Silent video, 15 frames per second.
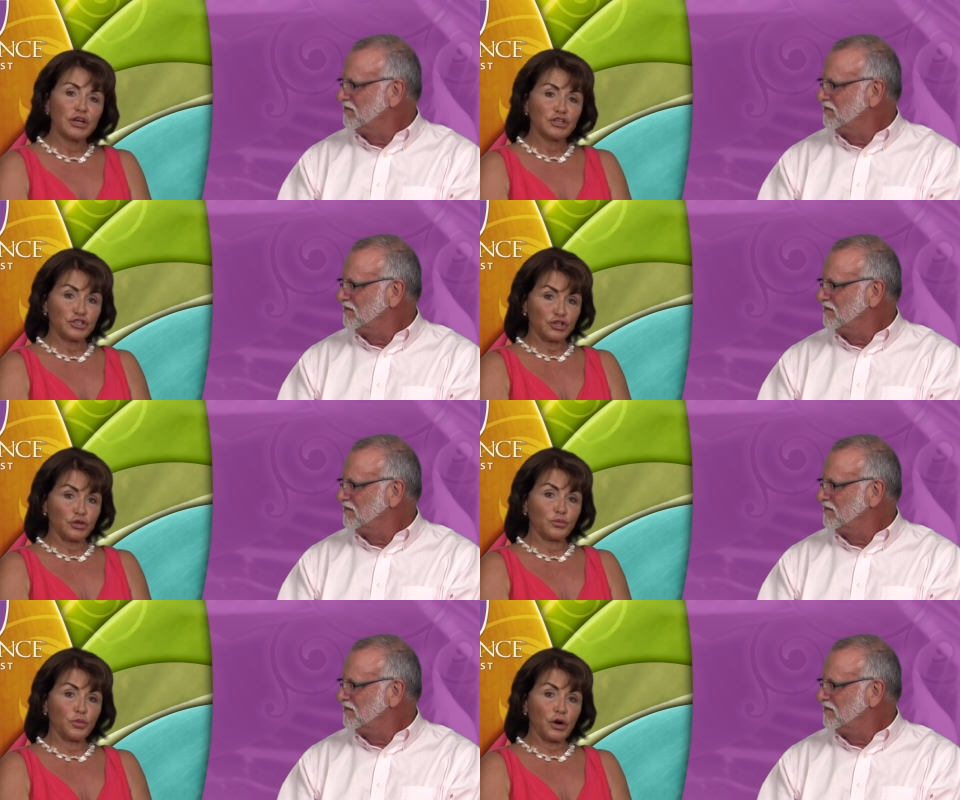
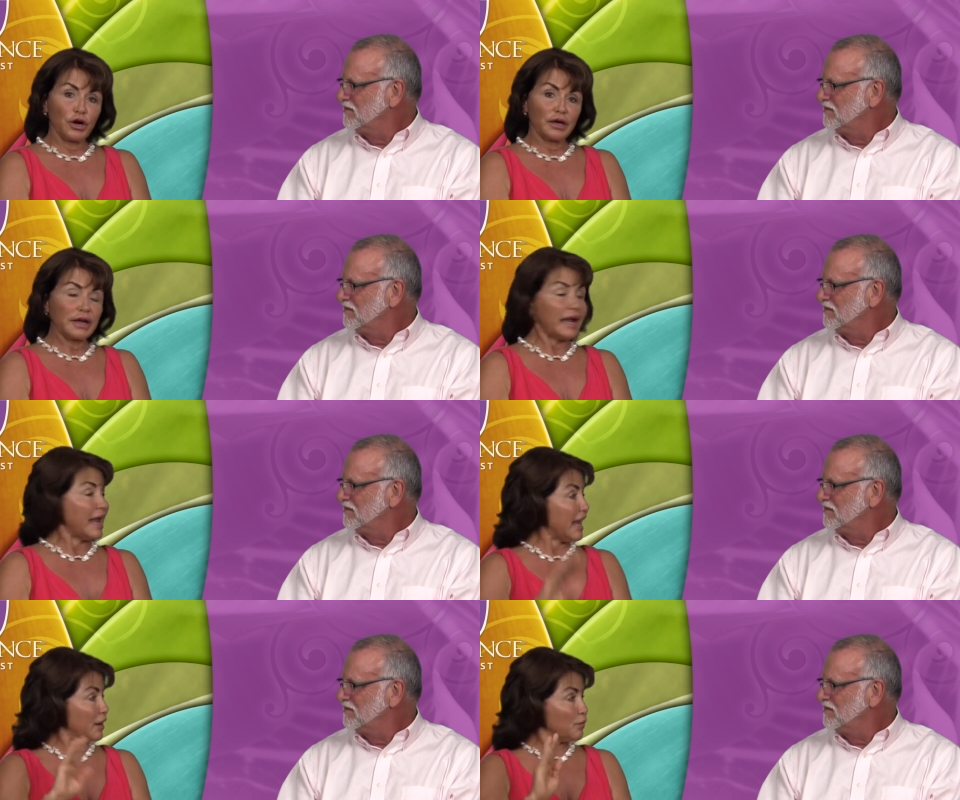Speaker 1: should
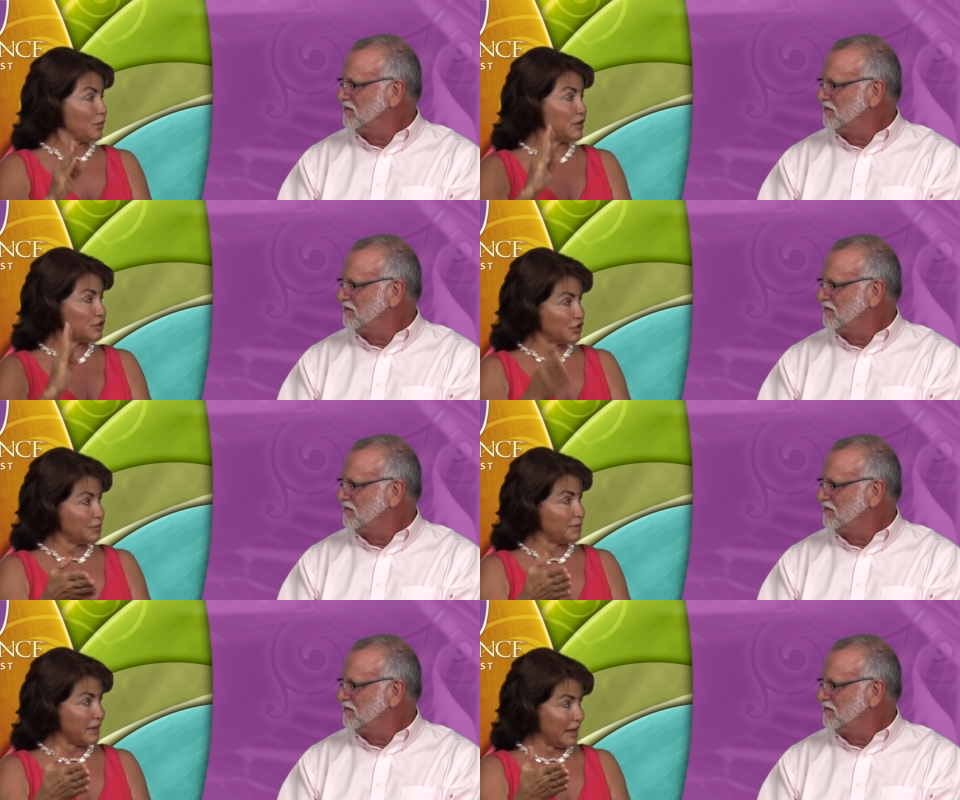work, and we
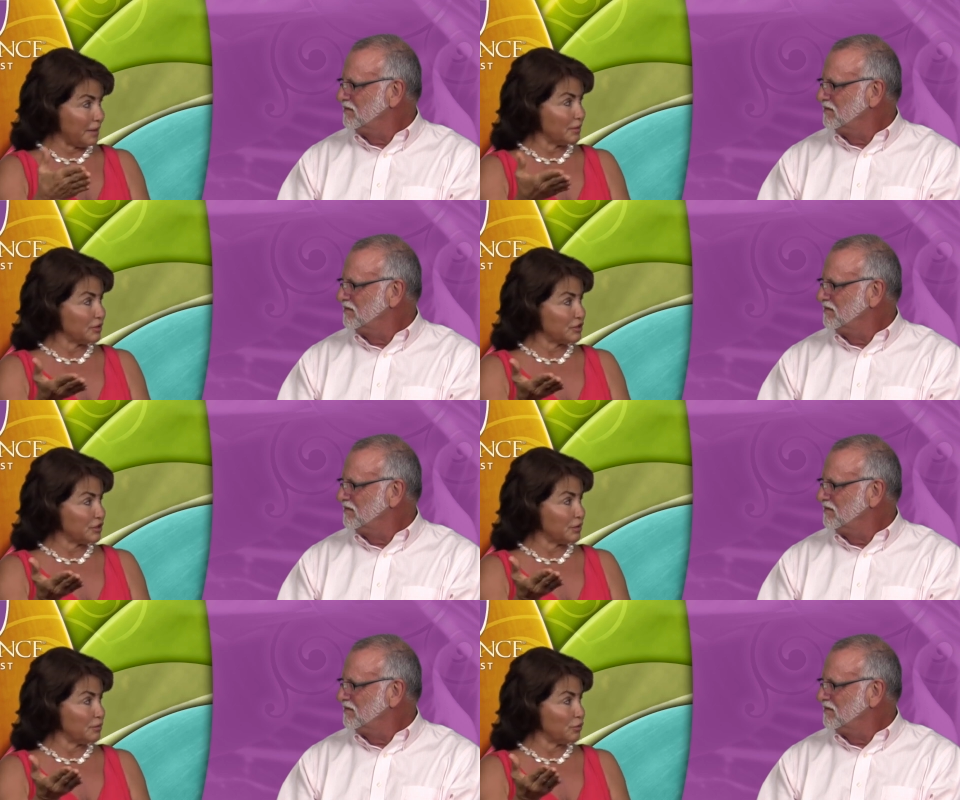should be able
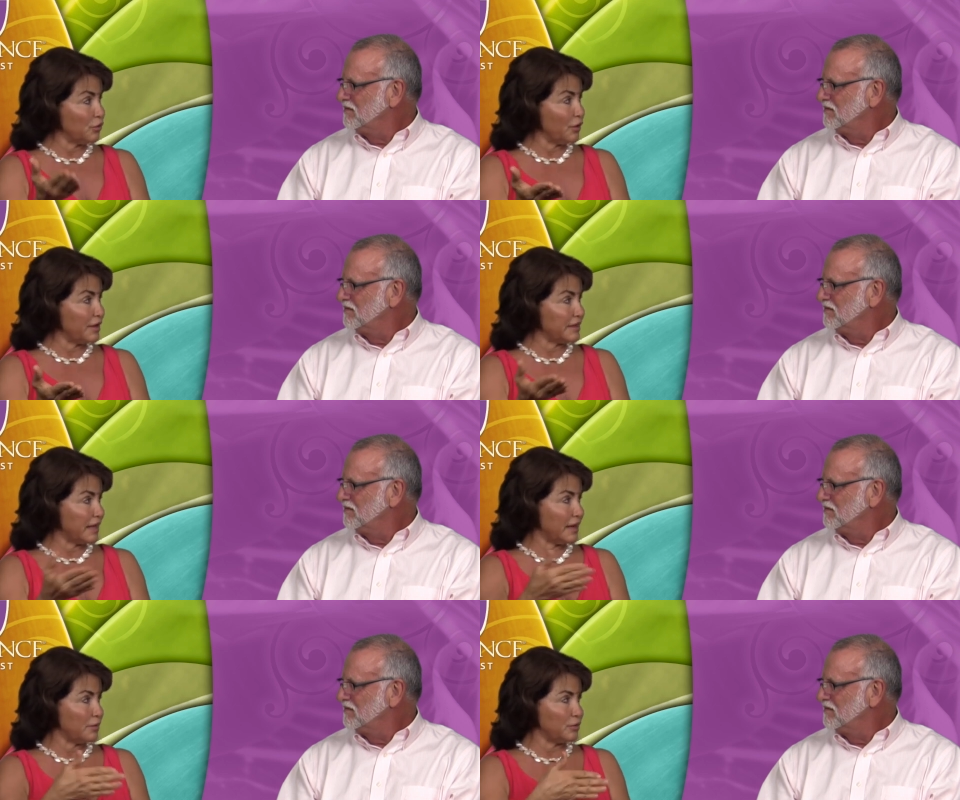to
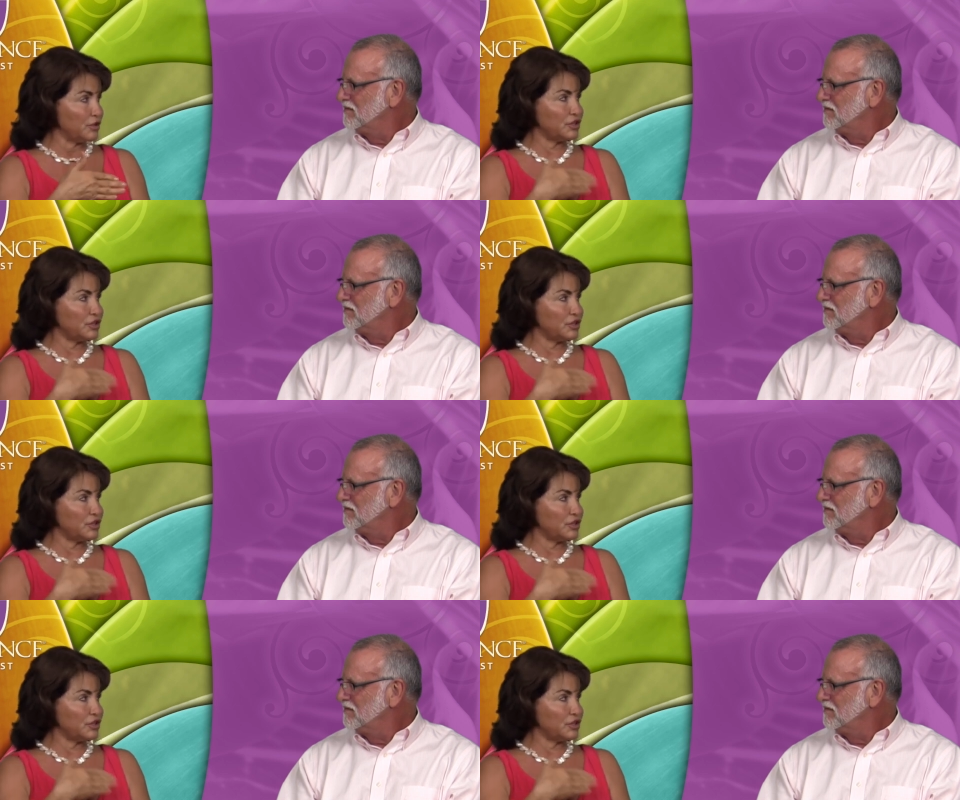employ them.